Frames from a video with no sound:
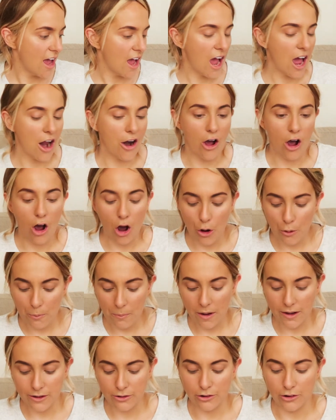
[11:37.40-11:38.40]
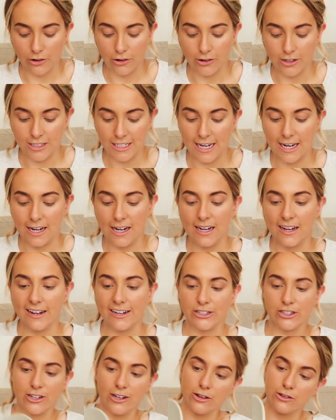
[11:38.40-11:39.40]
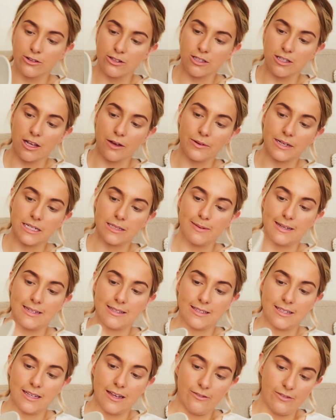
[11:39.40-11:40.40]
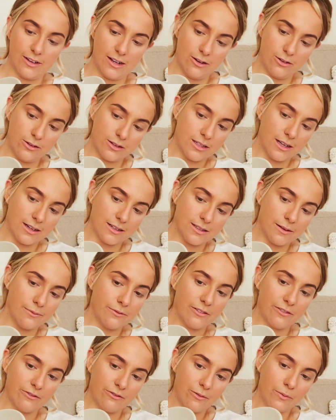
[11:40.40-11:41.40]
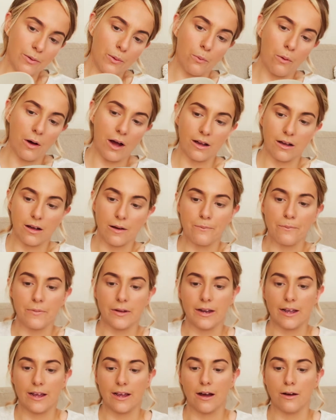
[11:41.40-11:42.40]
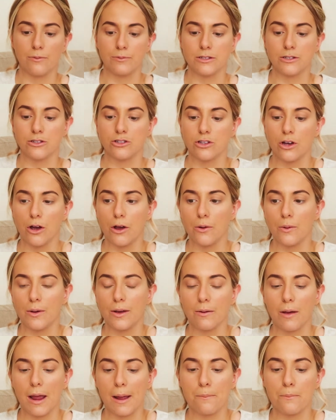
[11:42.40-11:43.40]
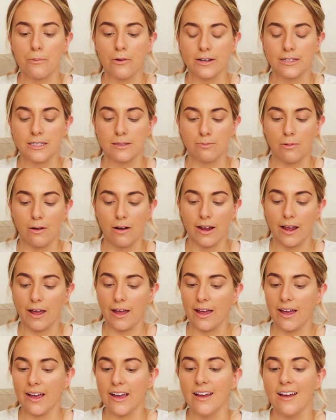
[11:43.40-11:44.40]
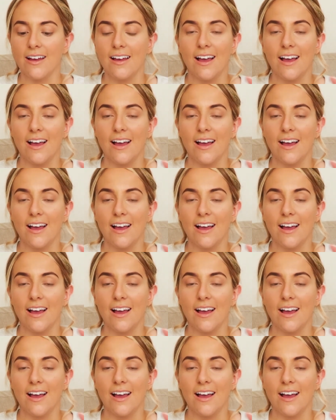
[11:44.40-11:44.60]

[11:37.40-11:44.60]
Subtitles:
and oh my god, it literally looks so expensive. It looks like something from the White Company. I was so impressed by it.